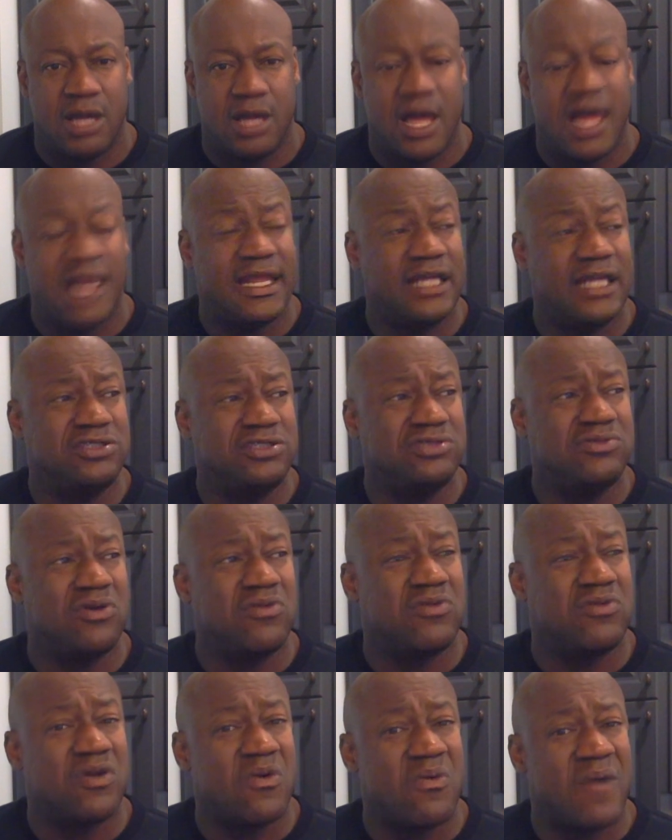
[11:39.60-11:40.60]
Unless you're
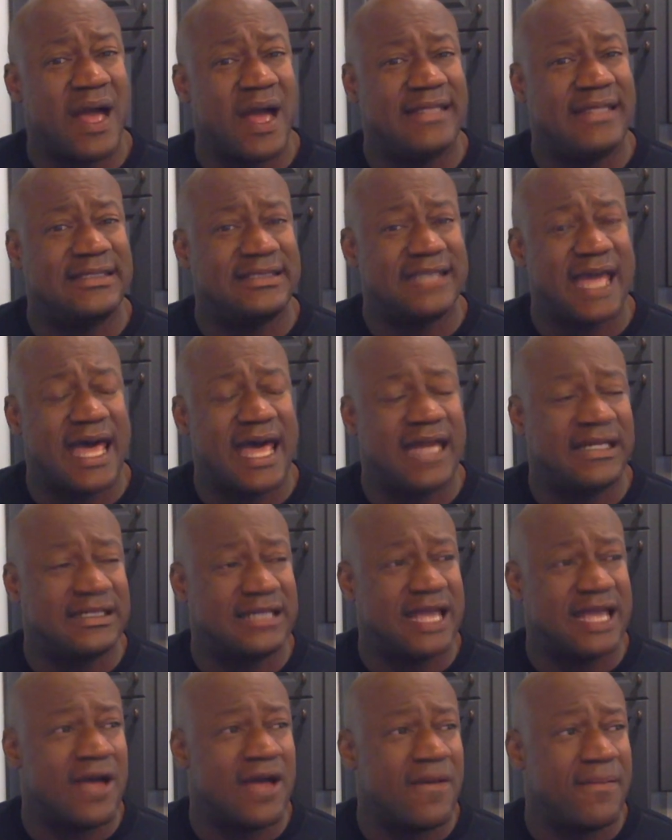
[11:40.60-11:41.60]
on the white side of
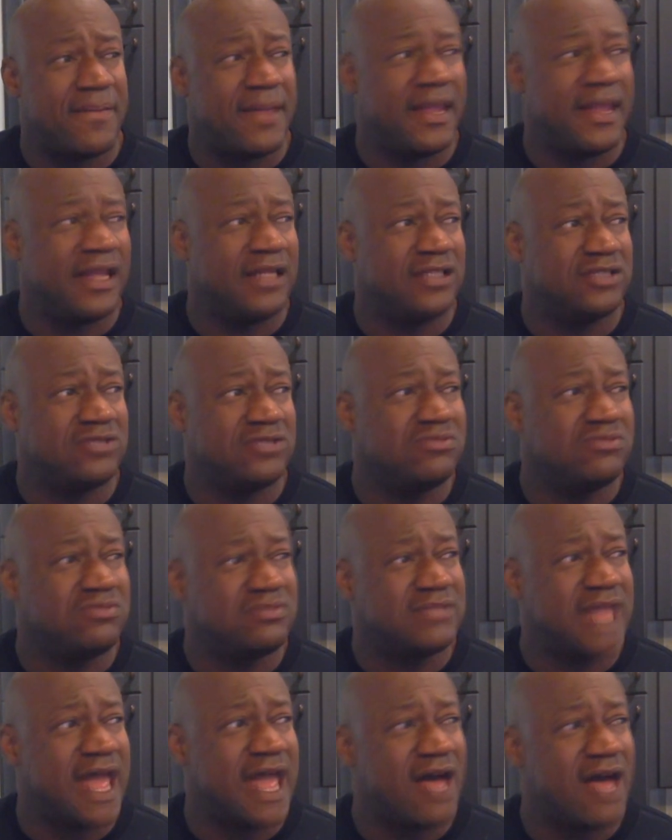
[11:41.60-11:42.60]
town paying
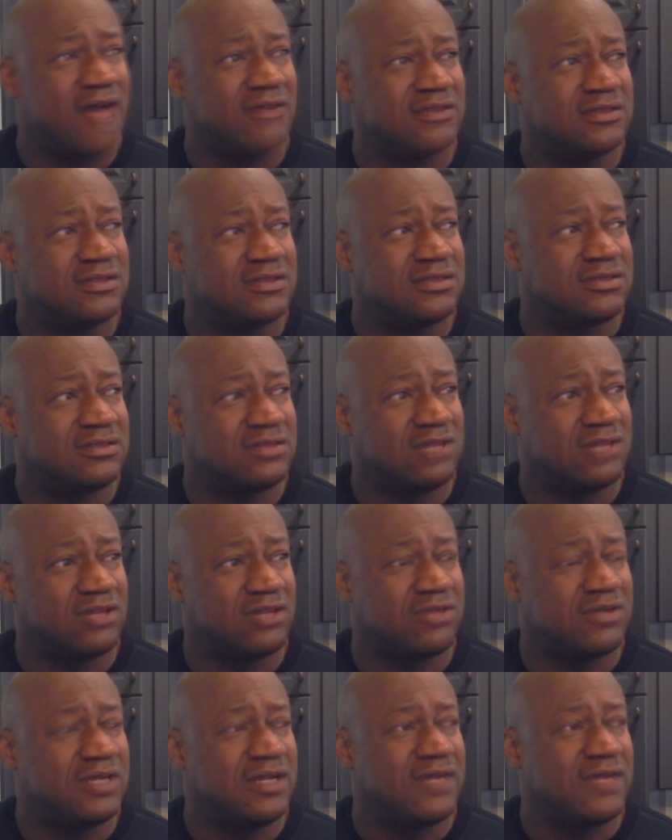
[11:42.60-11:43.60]
$2,000 to
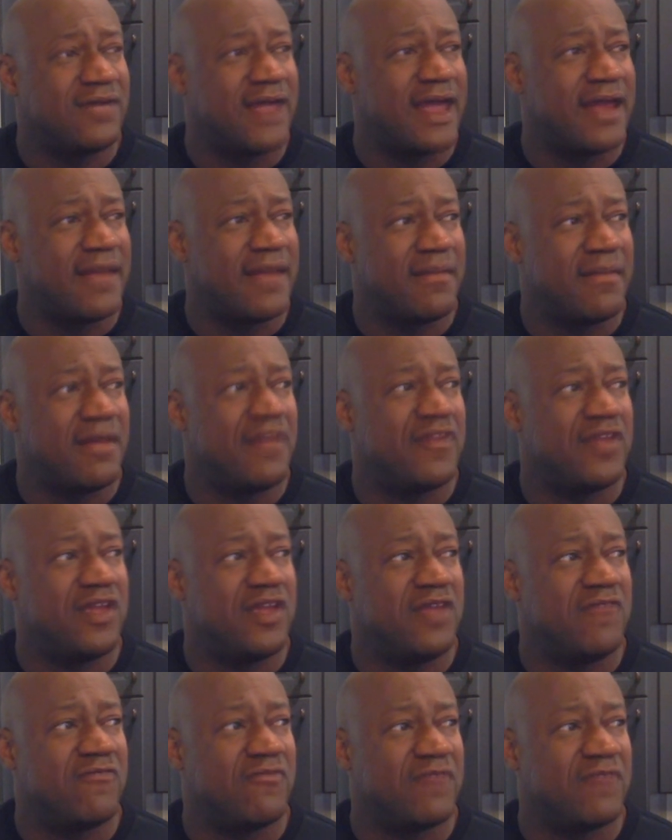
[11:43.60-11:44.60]
$3,000 a month
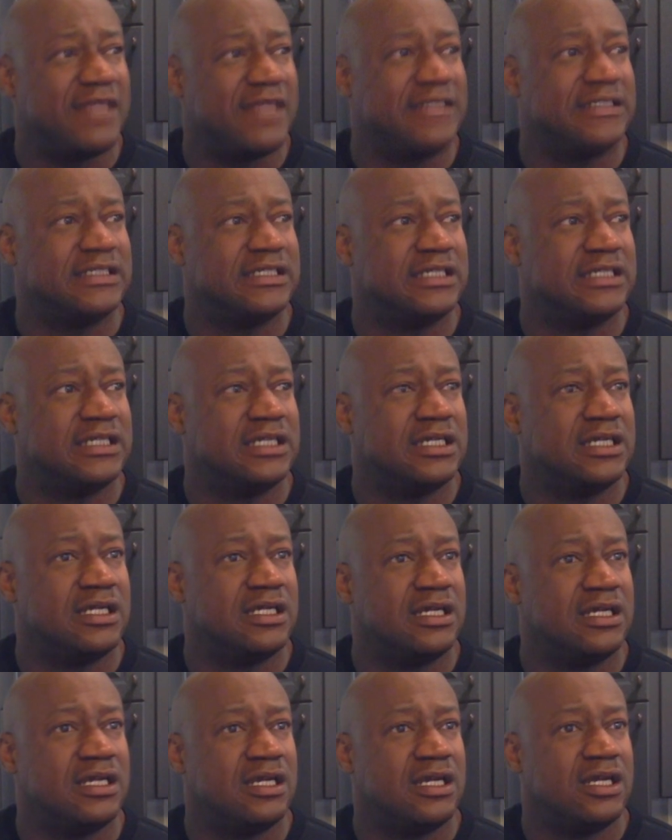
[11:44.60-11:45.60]
in rent,
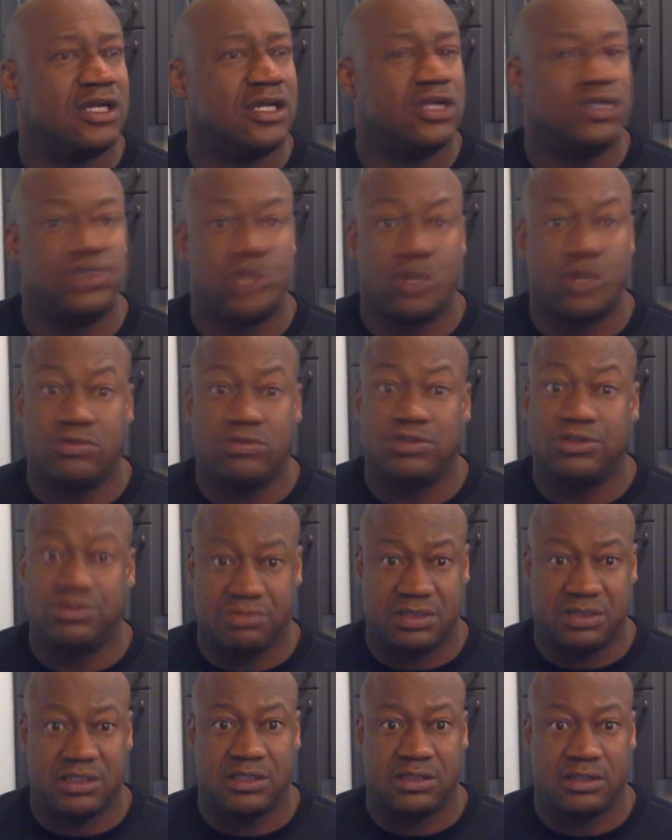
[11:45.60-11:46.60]
don't
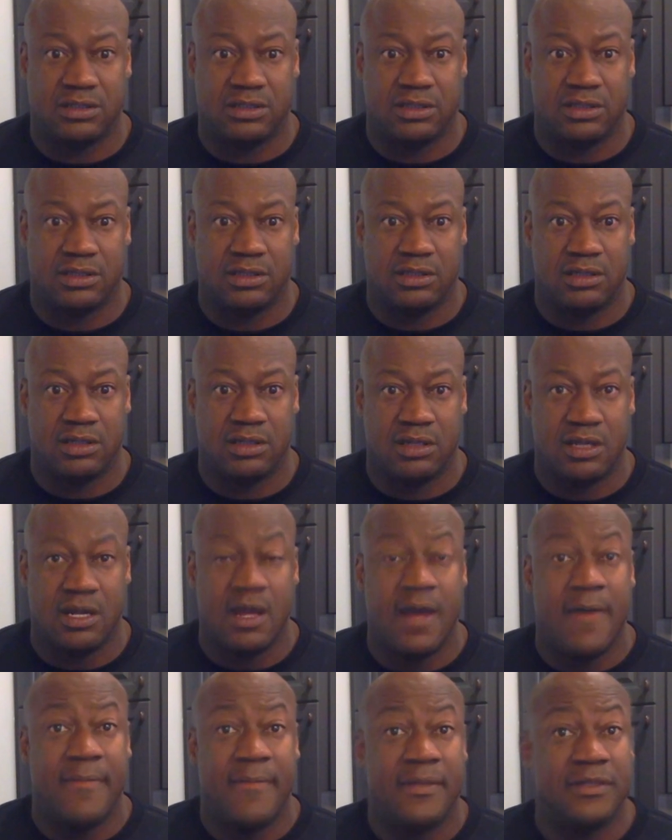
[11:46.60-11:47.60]
do it.
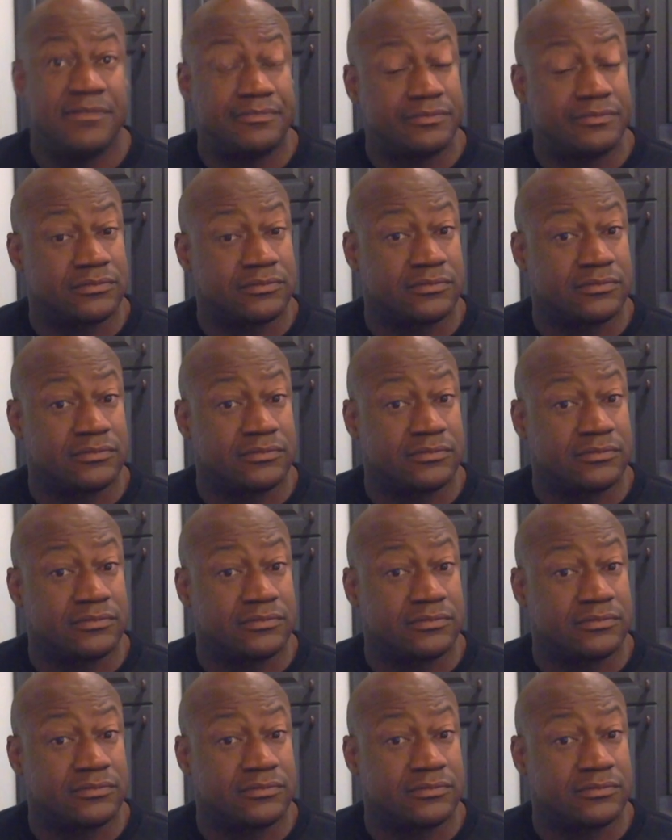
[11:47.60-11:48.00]
But